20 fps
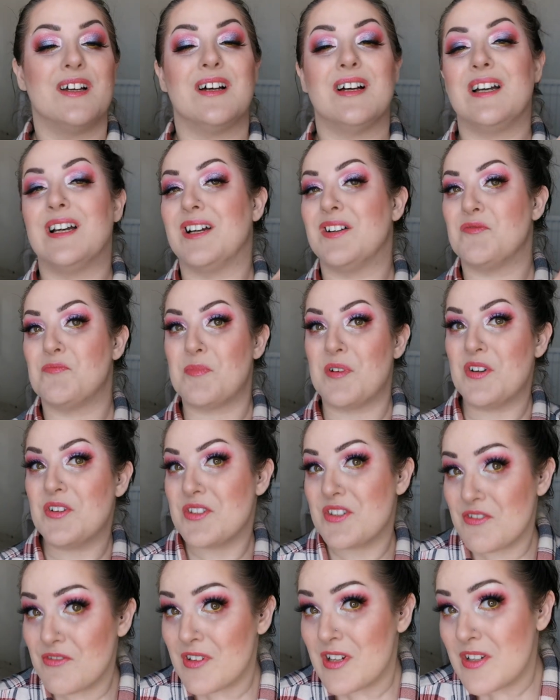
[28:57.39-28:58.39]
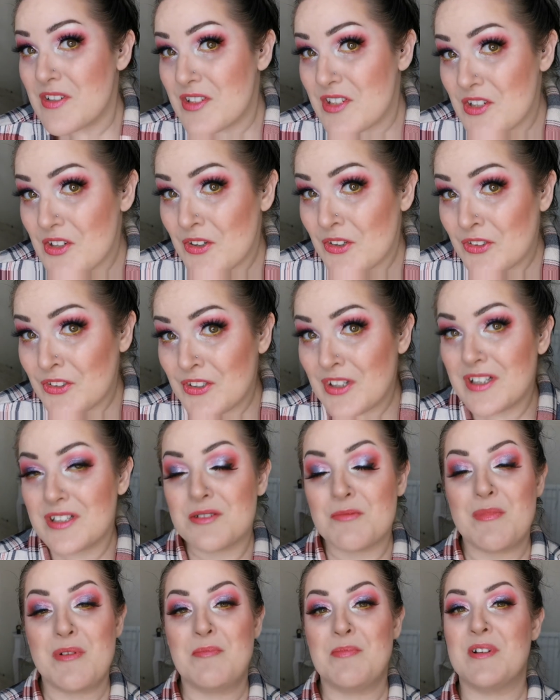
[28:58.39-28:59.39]
I have Posy Rosy on
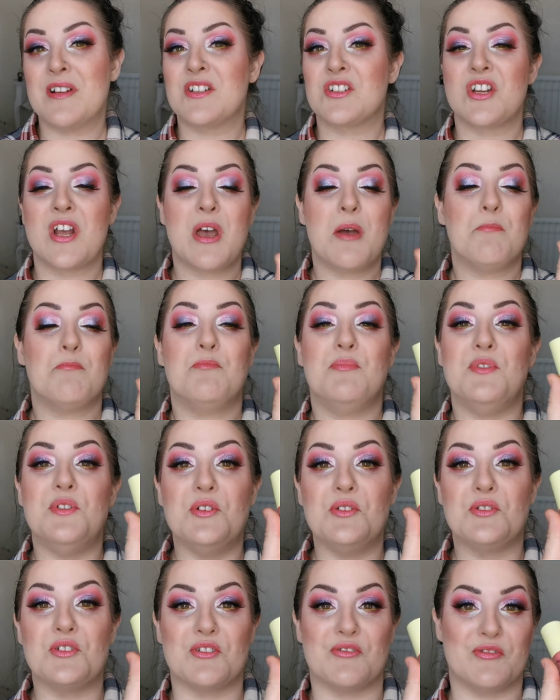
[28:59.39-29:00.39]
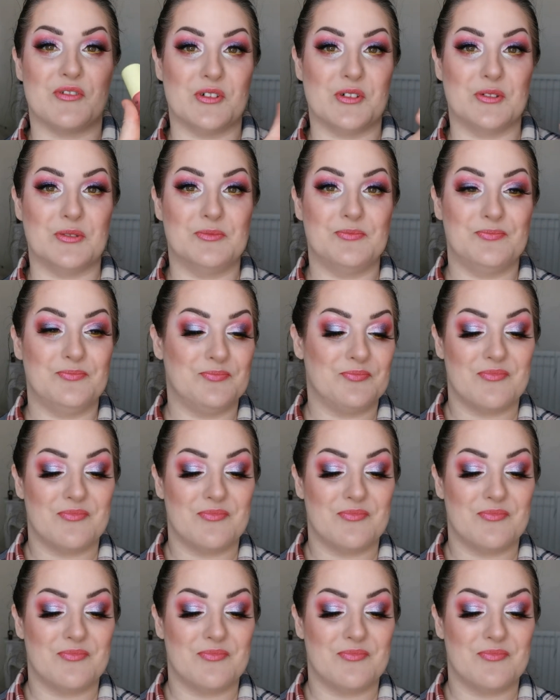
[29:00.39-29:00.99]
under my blush. Beautiful.